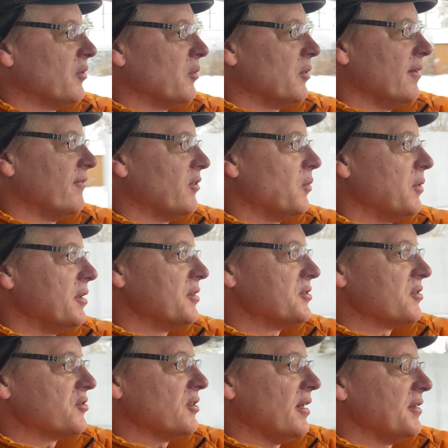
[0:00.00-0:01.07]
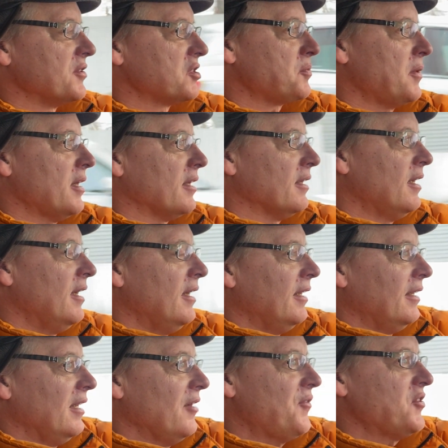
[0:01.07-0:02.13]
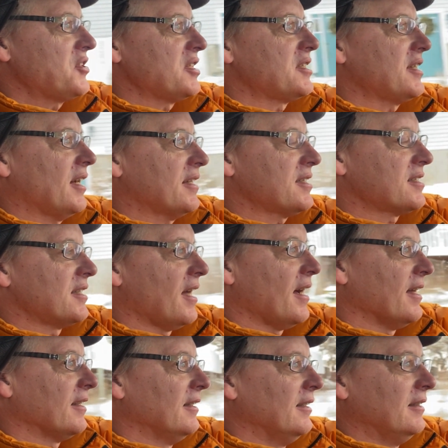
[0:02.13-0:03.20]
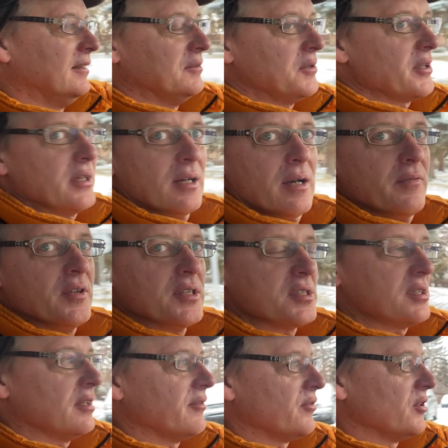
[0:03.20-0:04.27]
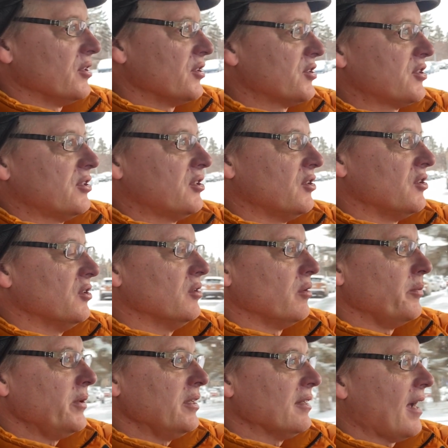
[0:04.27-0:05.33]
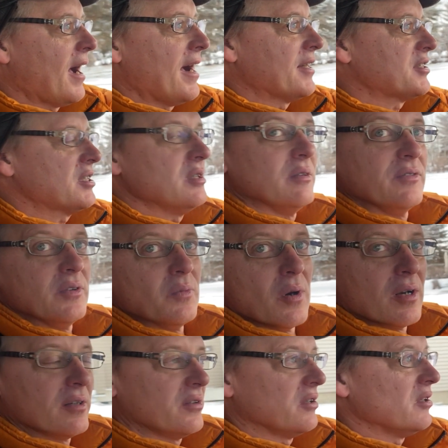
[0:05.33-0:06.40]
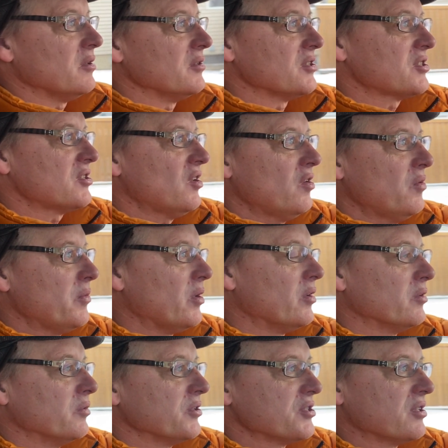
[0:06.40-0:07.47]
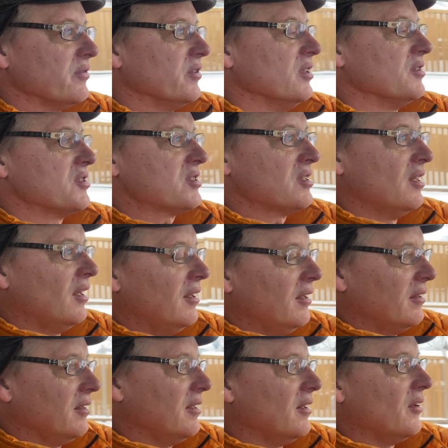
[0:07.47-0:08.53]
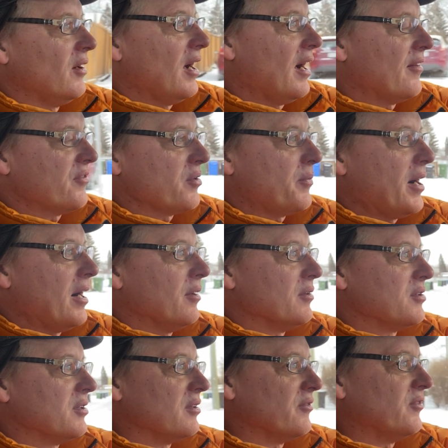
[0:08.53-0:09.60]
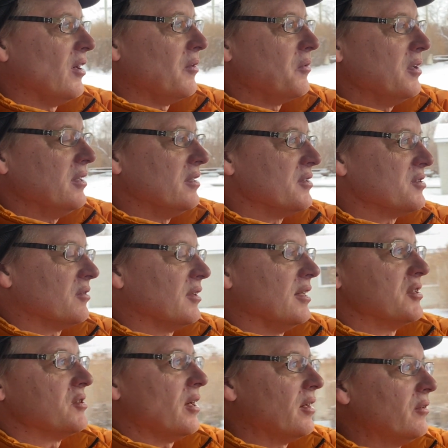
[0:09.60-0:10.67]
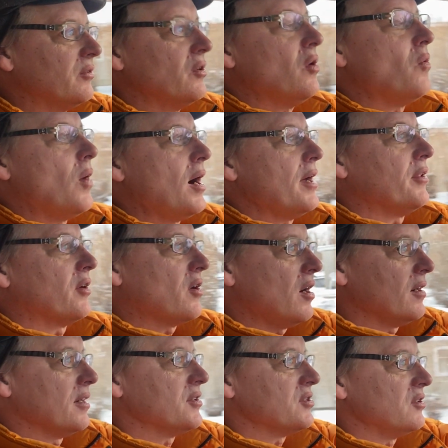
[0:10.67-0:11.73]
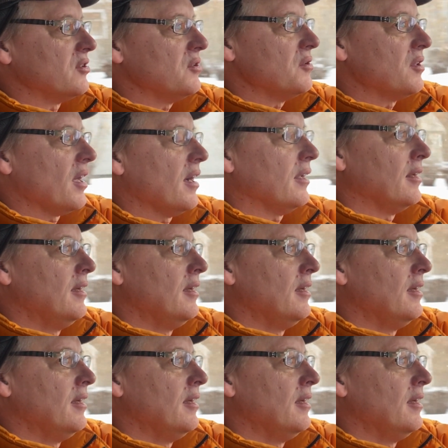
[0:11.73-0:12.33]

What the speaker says: if the wheels are trying to spin. If it detects that, well, the obvious thing for it to do would be to ask you if you wanted to go in snow mode, which diverts half the power to the front wheels. Okay, so I don't know why the car doesn't do that,